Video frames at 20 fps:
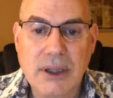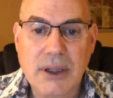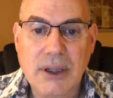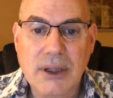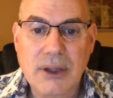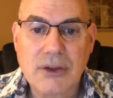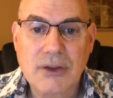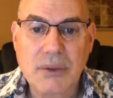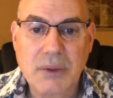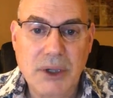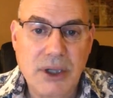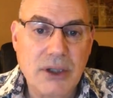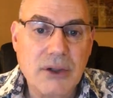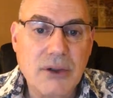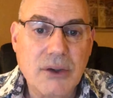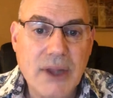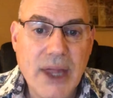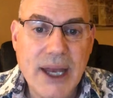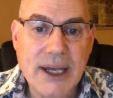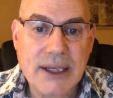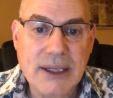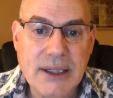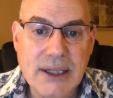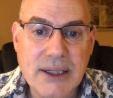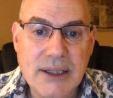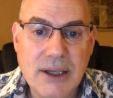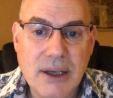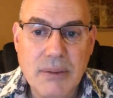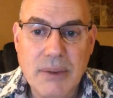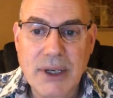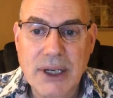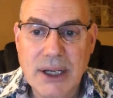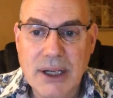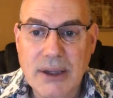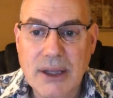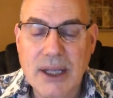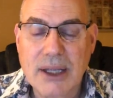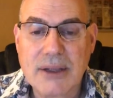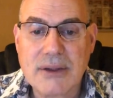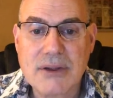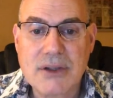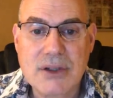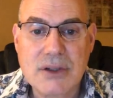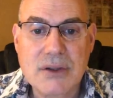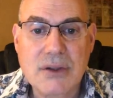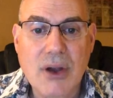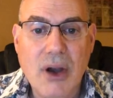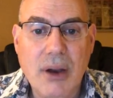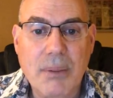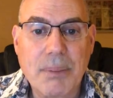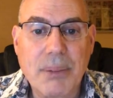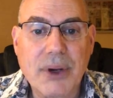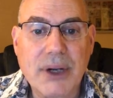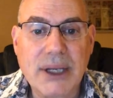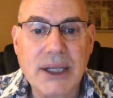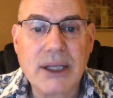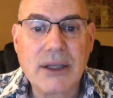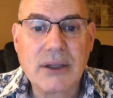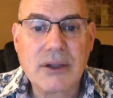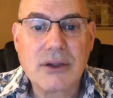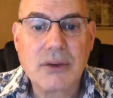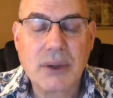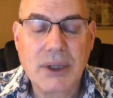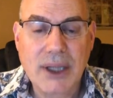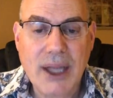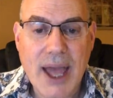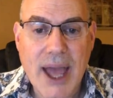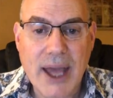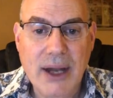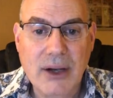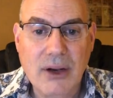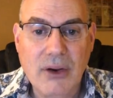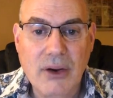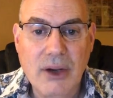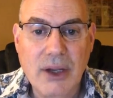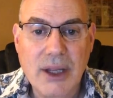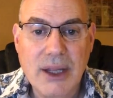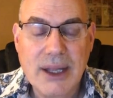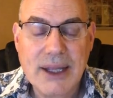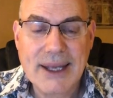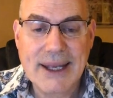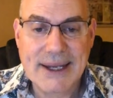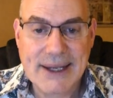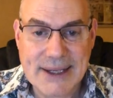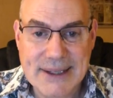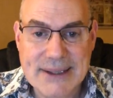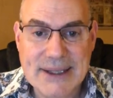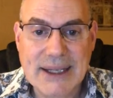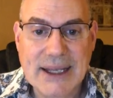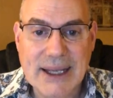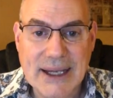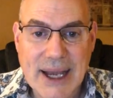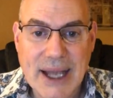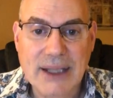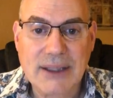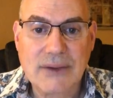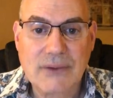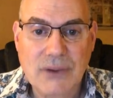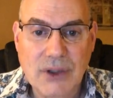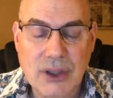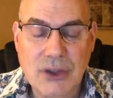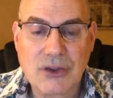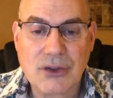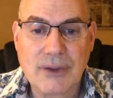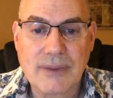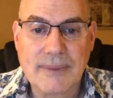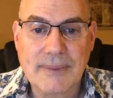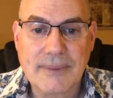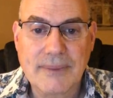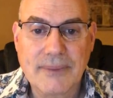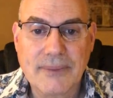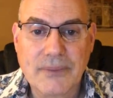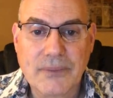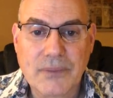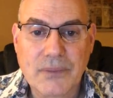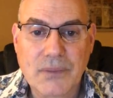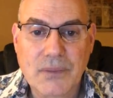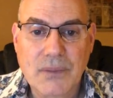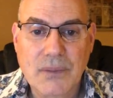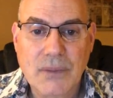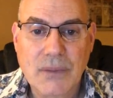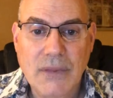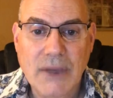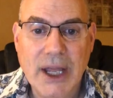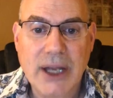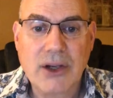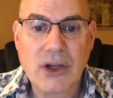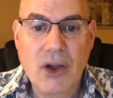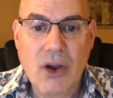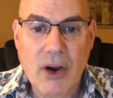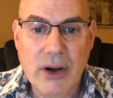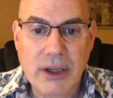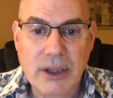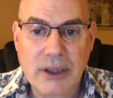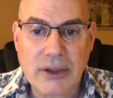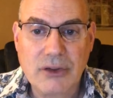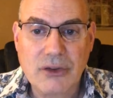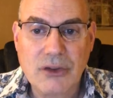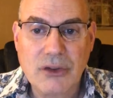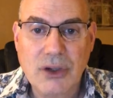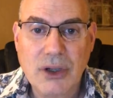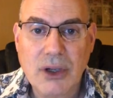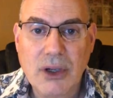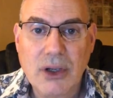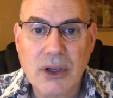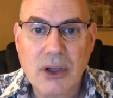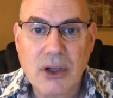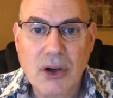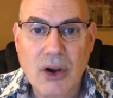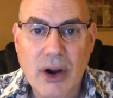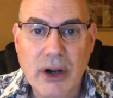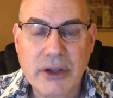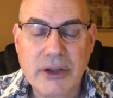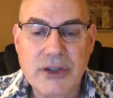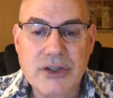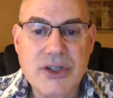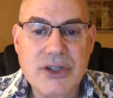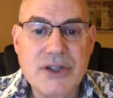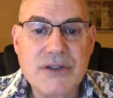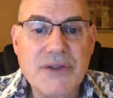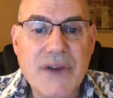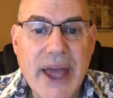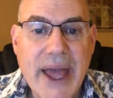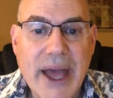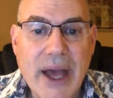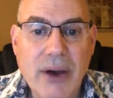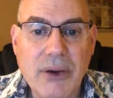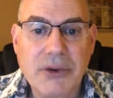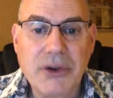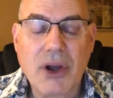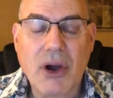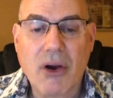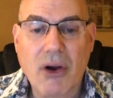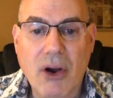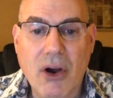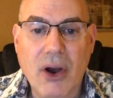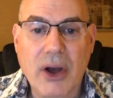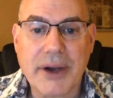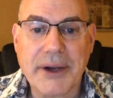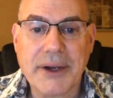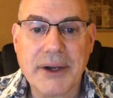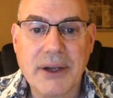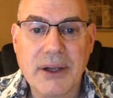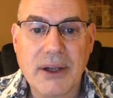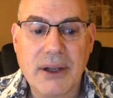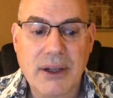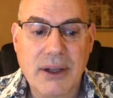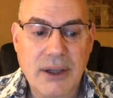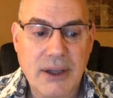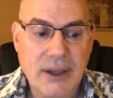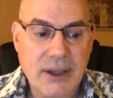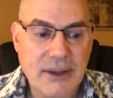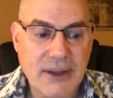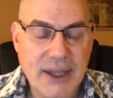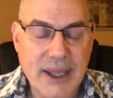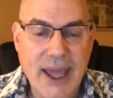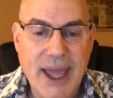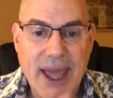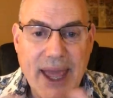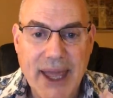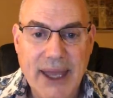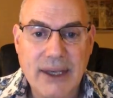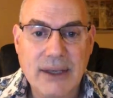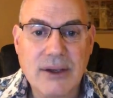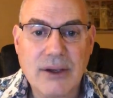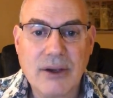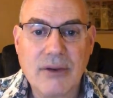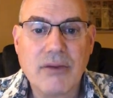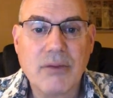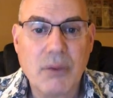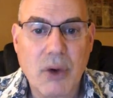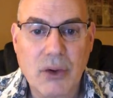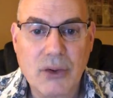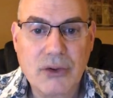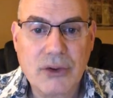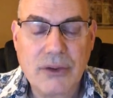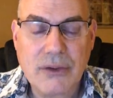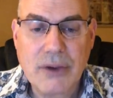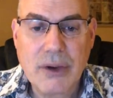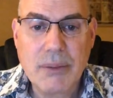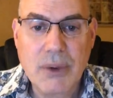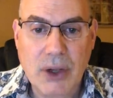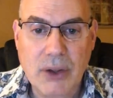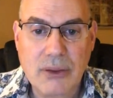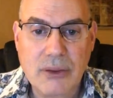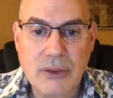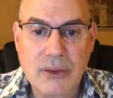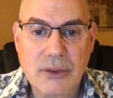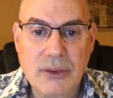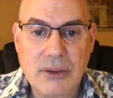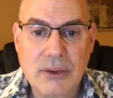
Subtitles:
So we're going to do that in detail, but here they just are putting it into a category. It is a connective tissue. And cartilage. Cartilage is found on the end of most of your bones.